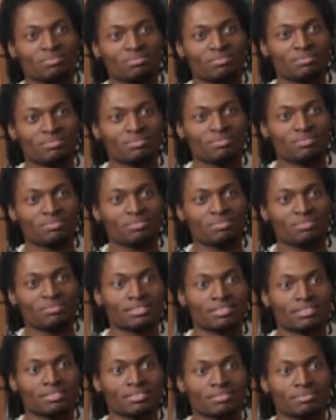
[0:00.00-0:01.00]

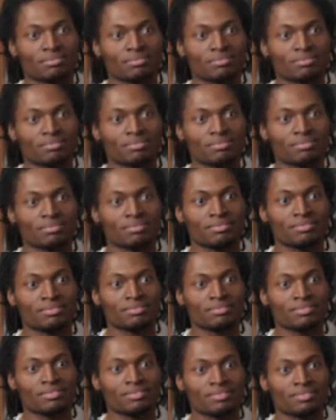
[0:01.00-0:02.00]

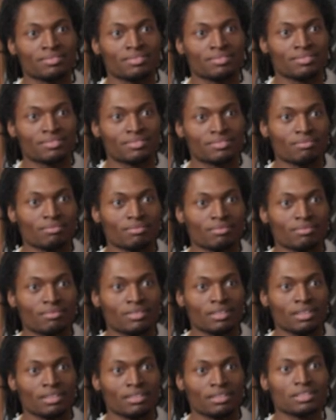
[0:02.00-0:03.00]

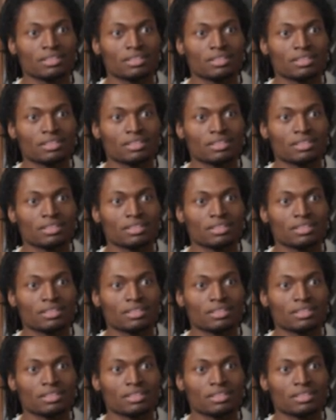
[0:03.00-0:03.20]
(not speaking)